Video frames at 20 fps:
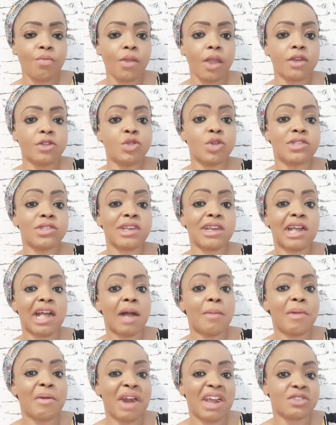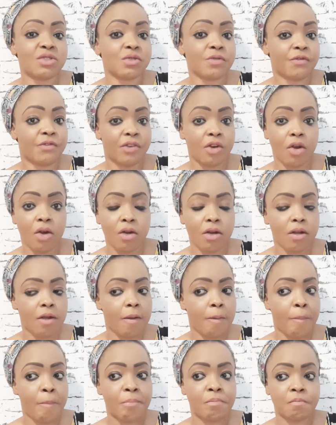using camera to vlog
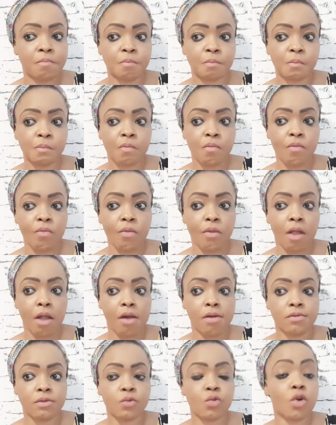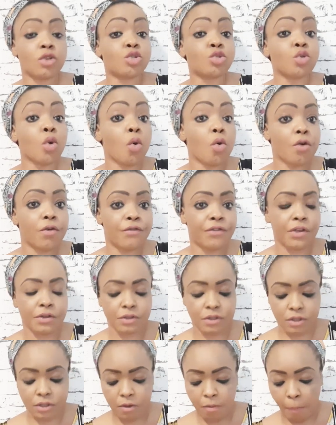was so
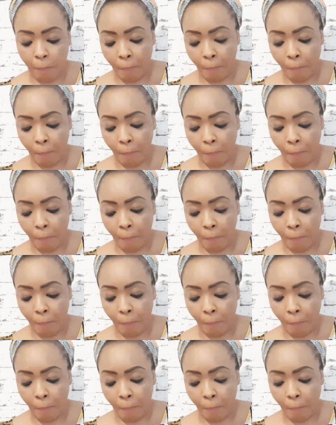obvious.